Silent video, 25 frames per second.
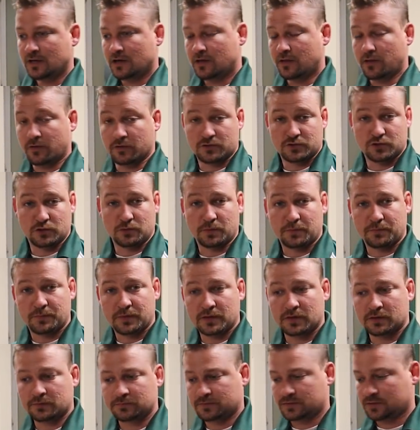They were super
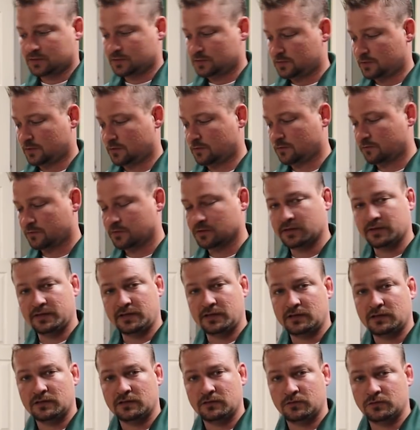pumped. They were
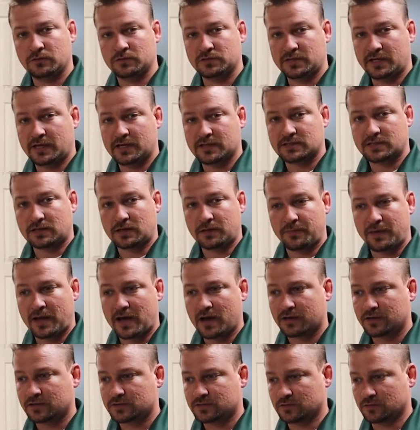really enthusiastic
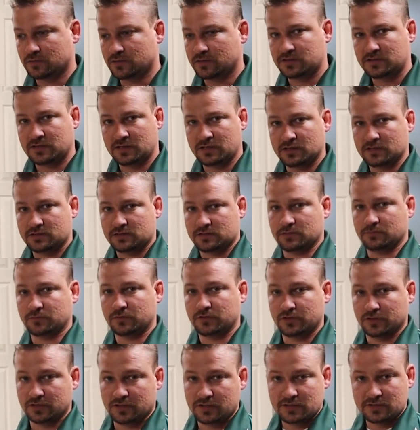about it. So they sent us some
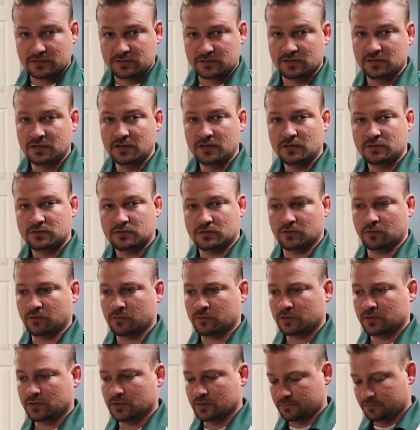goodies. So
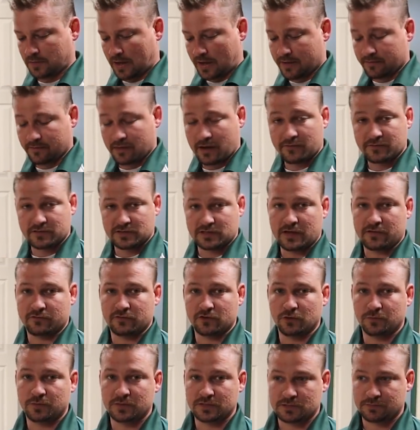I obviously
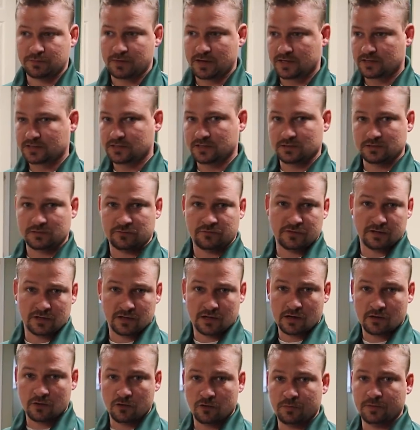haven't opened this box yet to
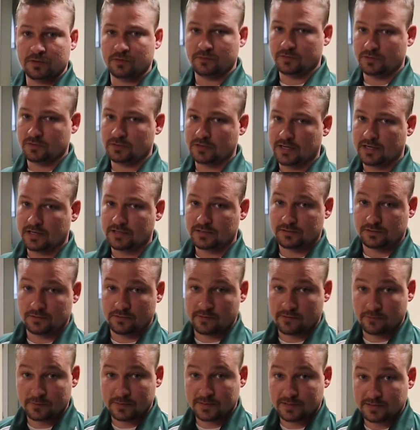figure out open it with you guys so
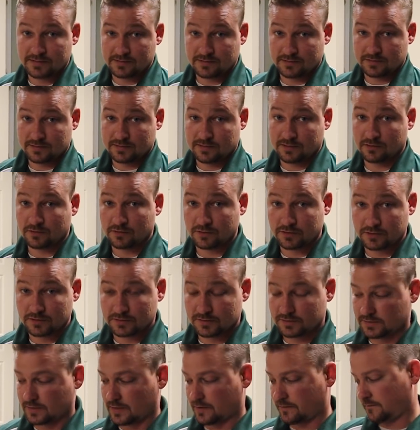everybody gets to see all the
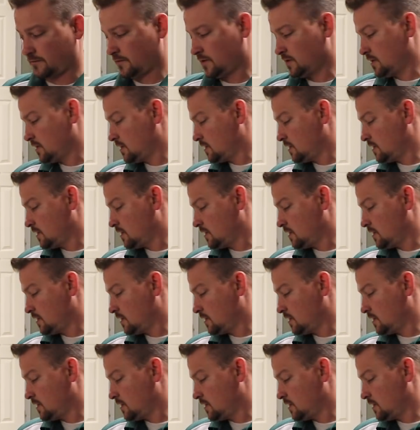good stuff.